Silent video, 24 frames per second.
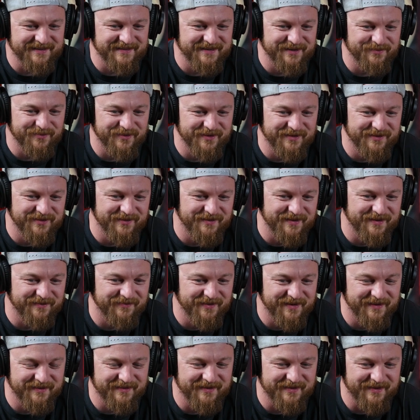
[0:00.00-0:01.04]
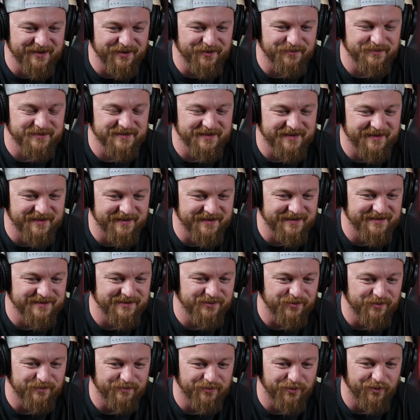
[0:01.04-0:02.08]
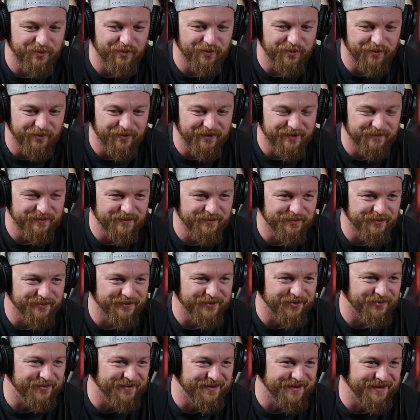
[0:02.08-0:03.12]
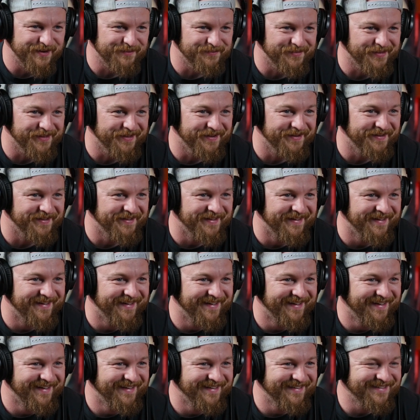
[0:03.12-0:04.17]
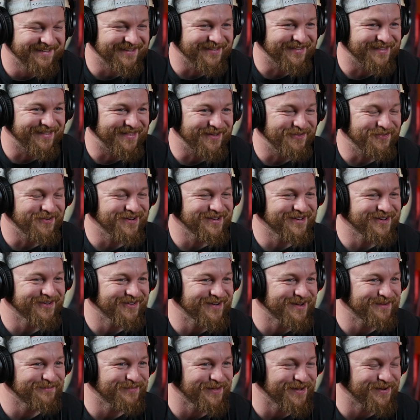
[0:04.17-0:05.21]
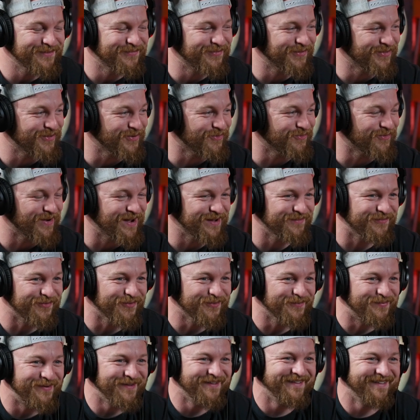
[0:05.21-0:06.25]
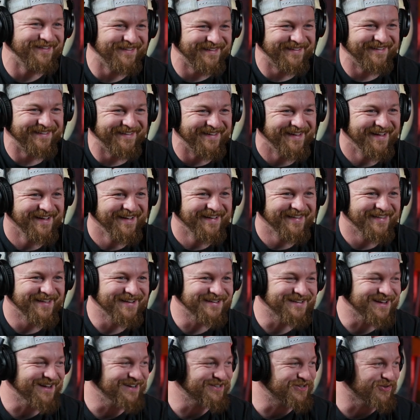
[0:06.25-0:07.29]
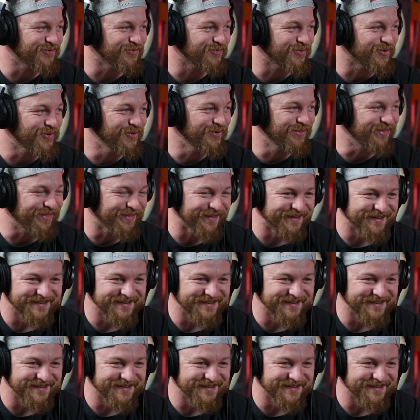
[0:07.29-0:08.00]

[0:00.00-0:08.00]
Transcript: someone to the event to yell obscenities through a bullhorn at people donating blood so that they wouldn't donate blood for their rival. These guys are ruthless.